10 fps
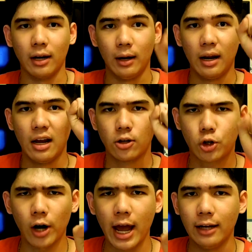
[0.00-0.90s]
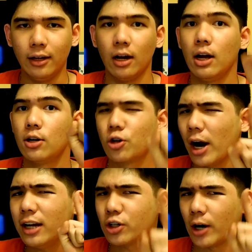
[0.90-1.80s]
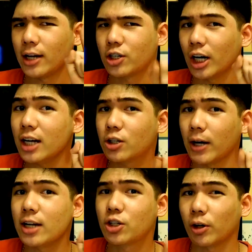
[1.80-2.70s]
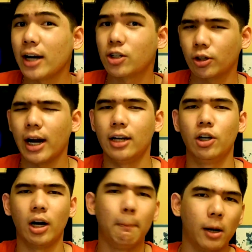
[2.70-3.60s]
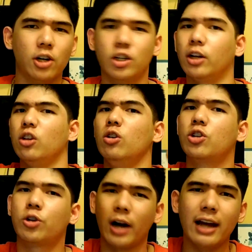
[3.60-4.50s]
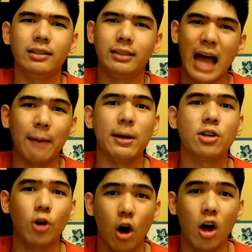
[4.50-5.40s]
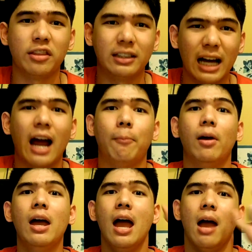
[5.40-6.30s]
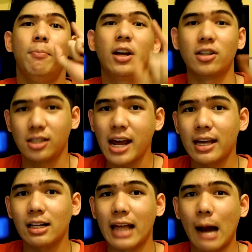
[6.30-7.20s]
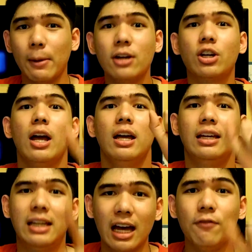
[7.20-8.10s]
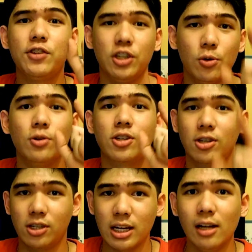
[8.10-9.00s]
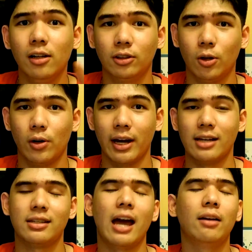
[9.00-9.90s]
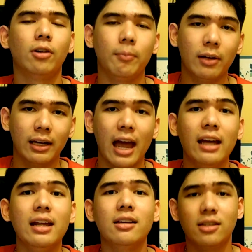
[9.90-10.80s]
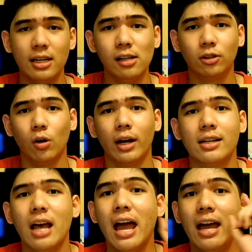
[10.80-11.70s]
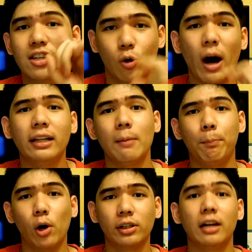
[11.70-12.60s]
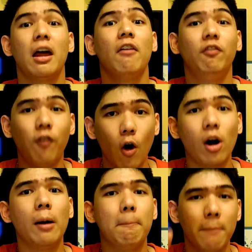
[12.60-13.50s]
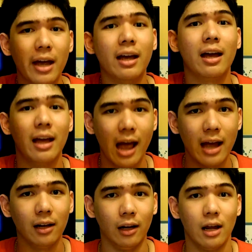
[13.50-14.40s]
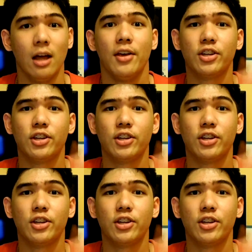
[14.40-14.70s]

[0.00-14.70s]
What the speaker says: 1, trade. Trade. You're a merchant. You trade damage all the time. Because taking damage gives you seal tokens. And gaining seal tokens is quite important for MIkhail.